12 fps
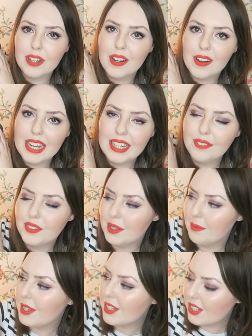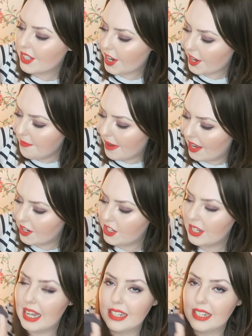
I love them so much,